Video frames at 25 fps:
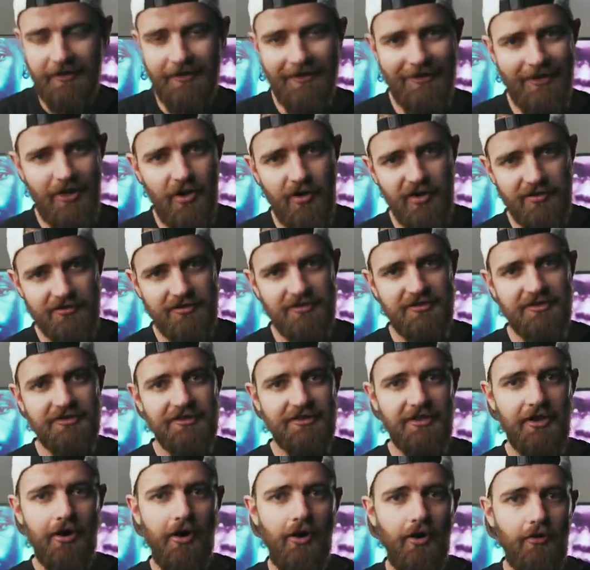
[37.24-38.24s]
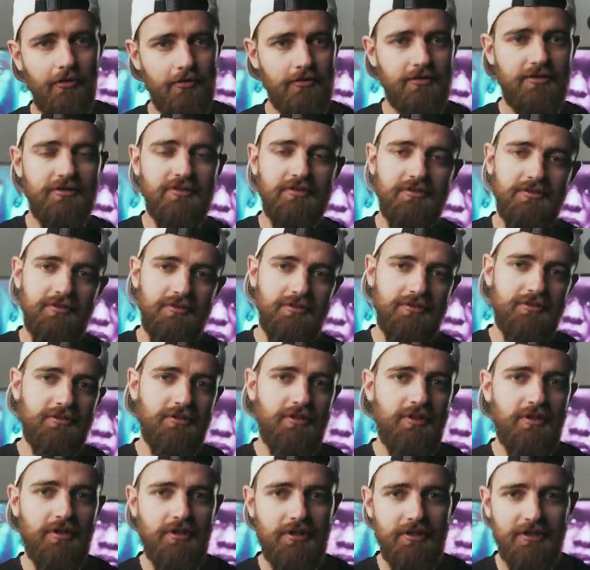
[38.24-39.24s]
constant goals
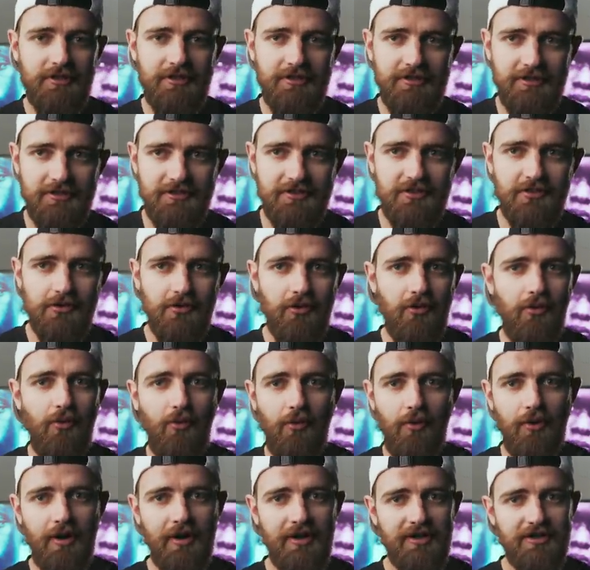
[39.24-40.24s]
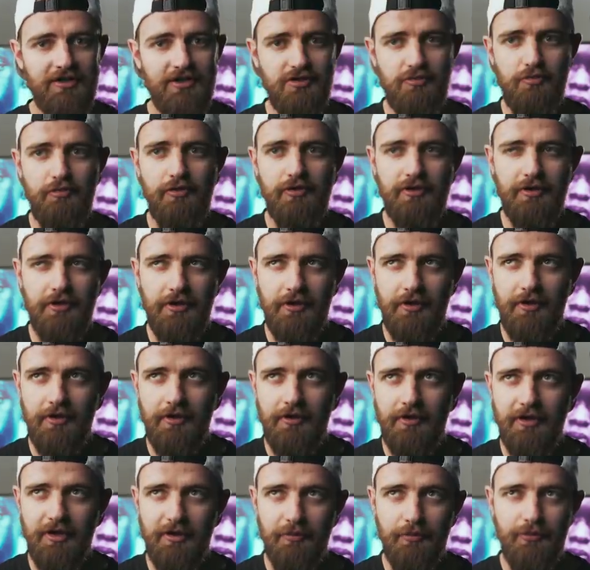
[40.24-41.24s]
is to always be
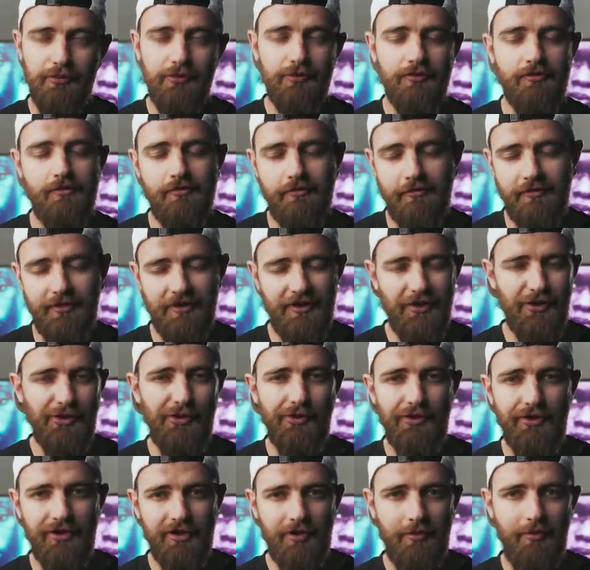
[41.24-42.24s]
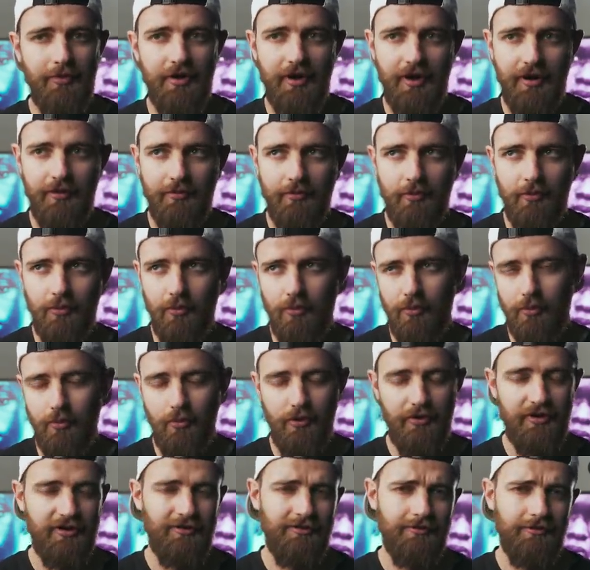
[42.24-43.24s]
improving and learning about
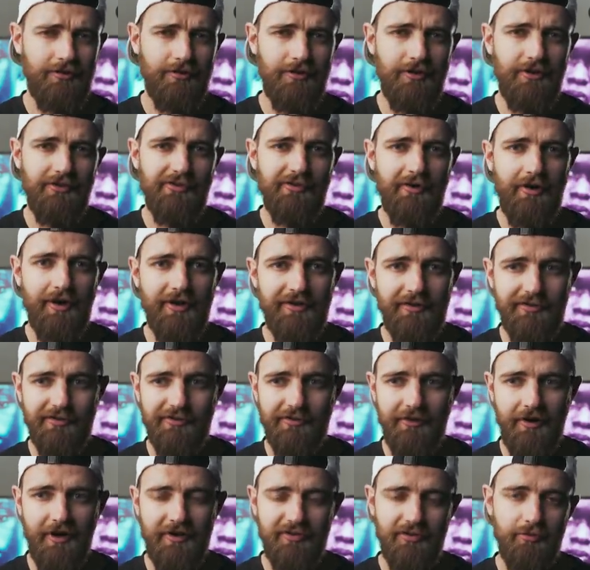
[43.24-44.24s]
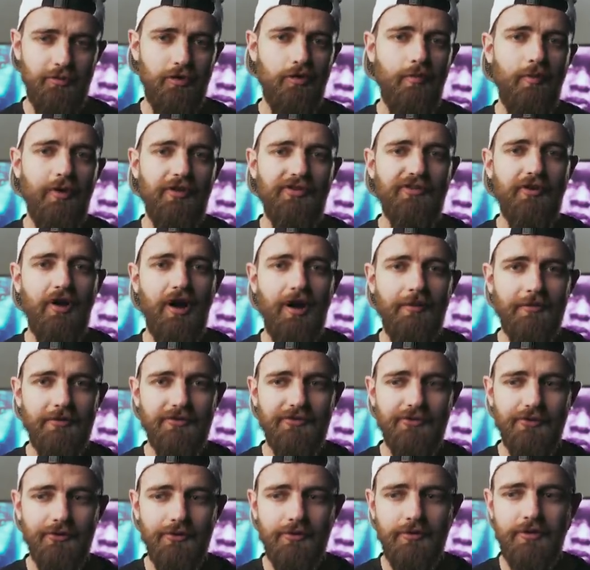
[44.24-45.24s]
whatever it is I decide to put my time
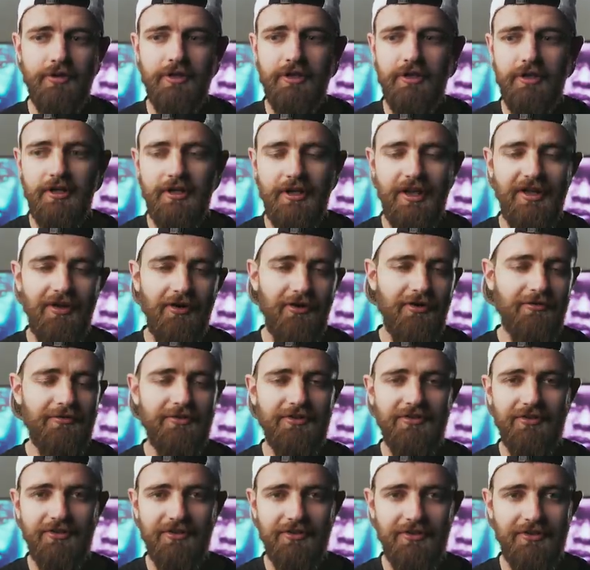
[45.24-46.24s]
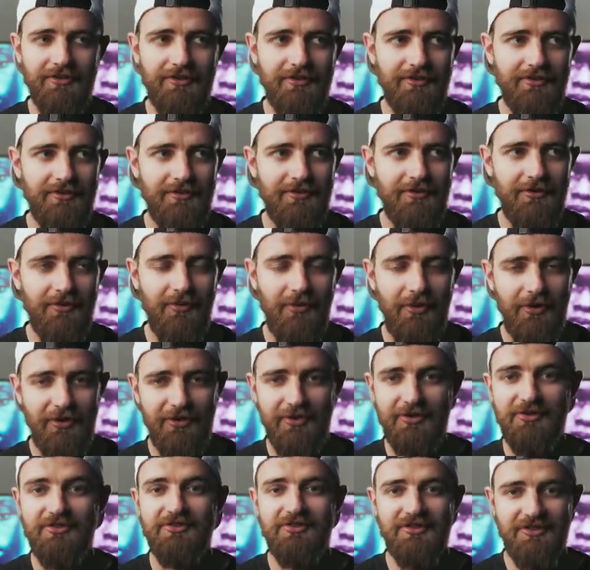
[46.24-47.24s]
into. And obviously, one of
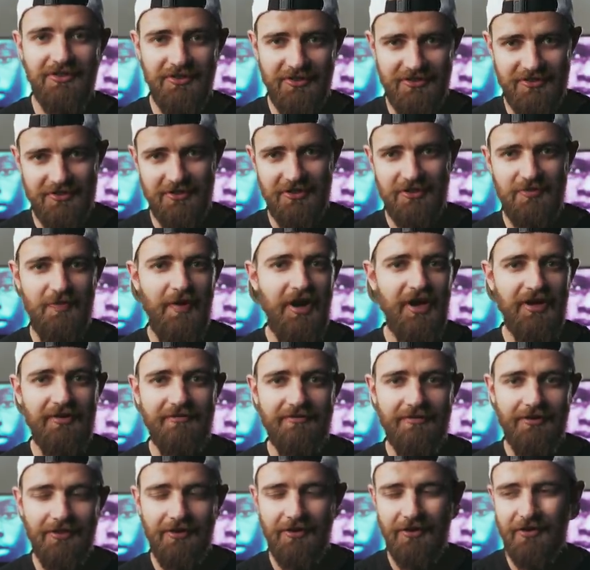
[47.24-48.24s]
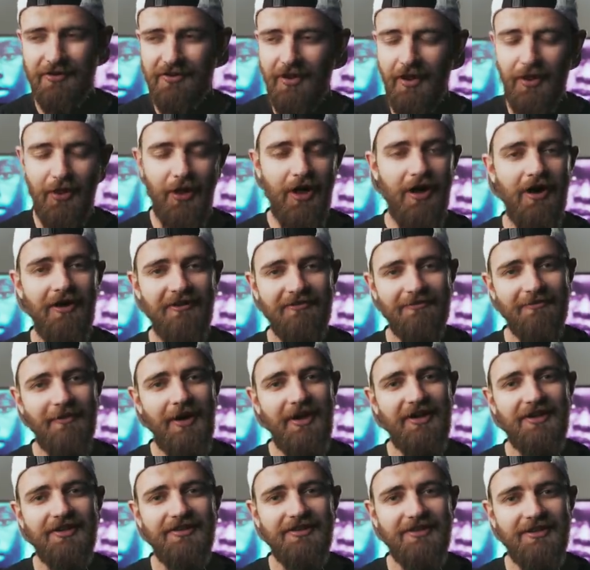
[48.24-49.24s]
those things is making videos. I love
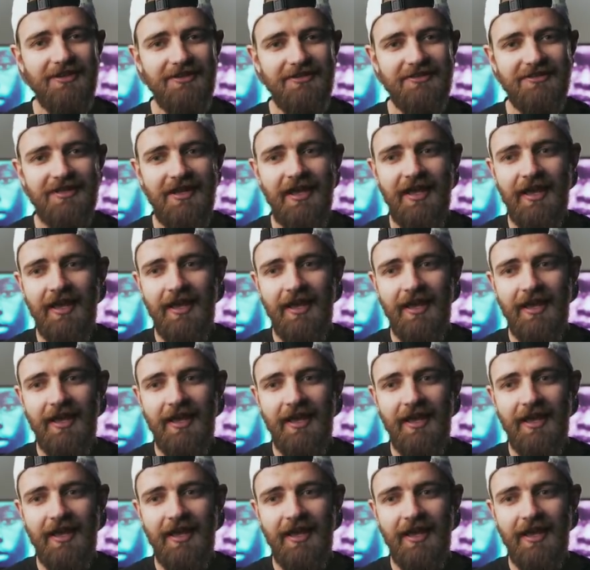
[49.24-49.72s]
making these.